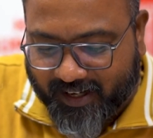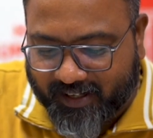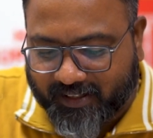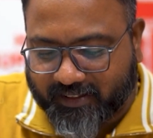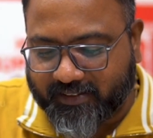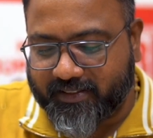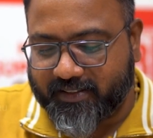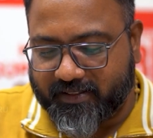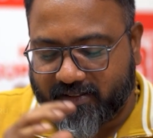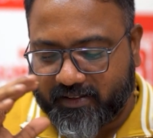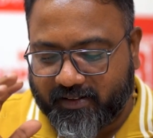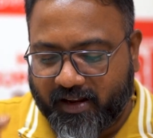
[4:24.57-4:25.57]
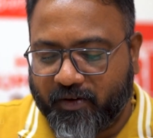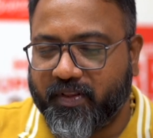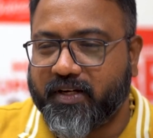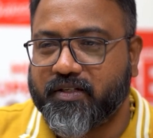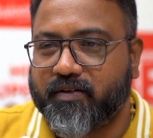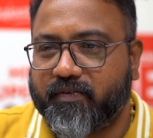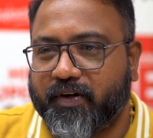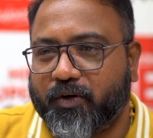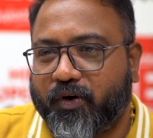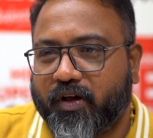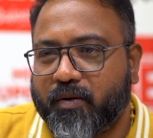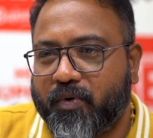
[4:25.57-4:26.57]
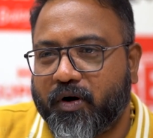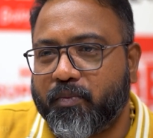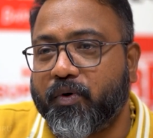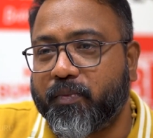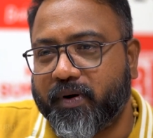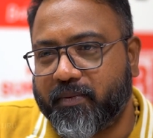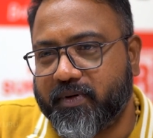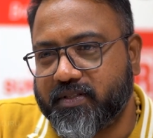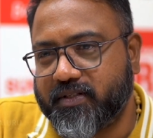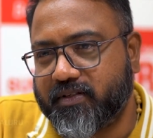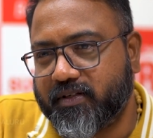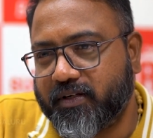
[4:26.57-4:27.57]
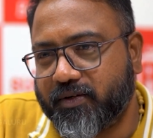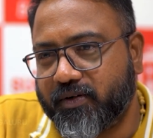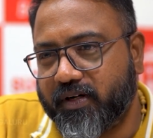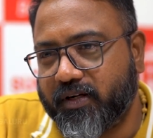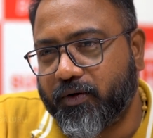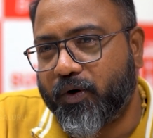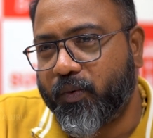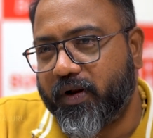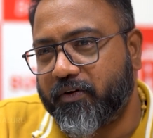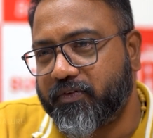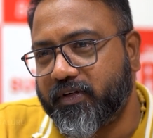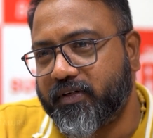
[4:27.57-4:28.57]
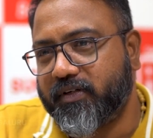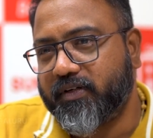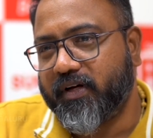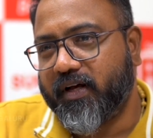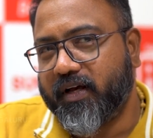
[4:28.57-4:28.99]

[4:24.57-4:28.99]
Now that we are talking about Book Brahma, sir, you're one of the,